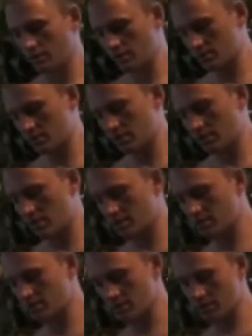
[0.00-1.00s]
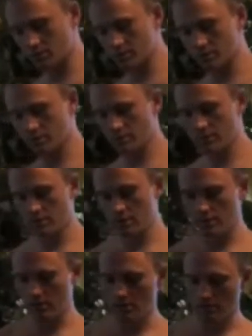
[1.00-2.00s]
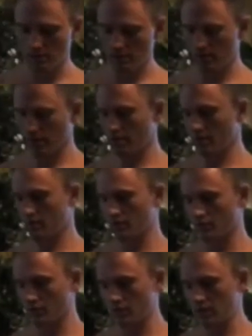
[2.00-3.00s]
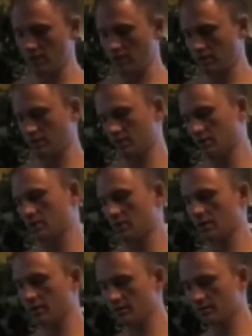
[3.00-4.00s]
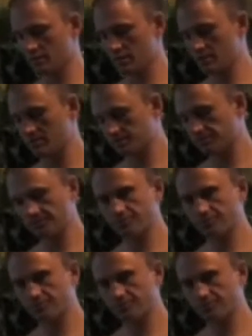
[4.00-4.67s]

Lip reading: our cilantro, and our Greek olives